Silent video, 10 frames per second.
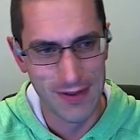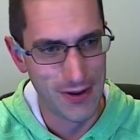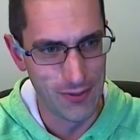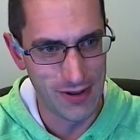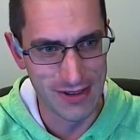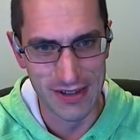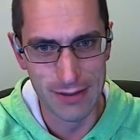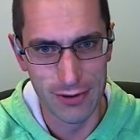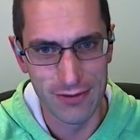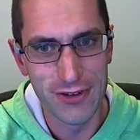Well, the number
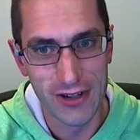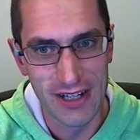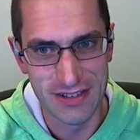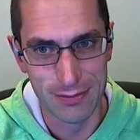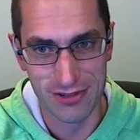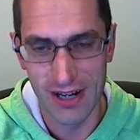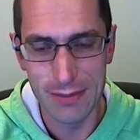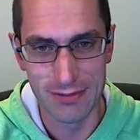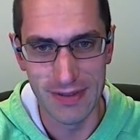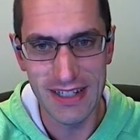of you guys subscribed
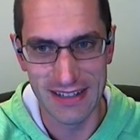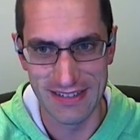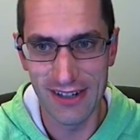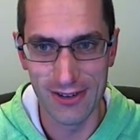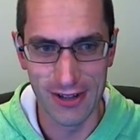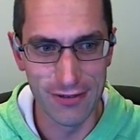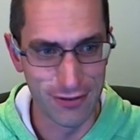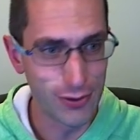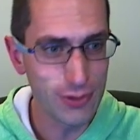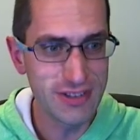to me has now gone over
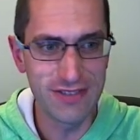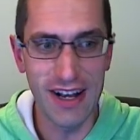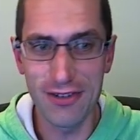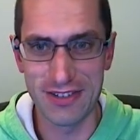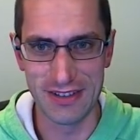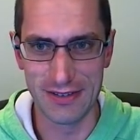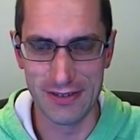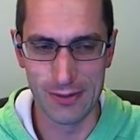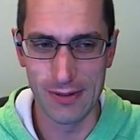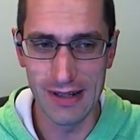40,000.
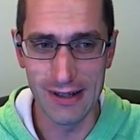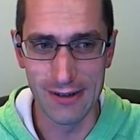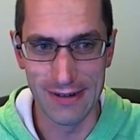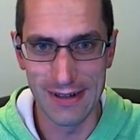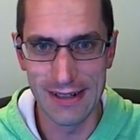Wow, I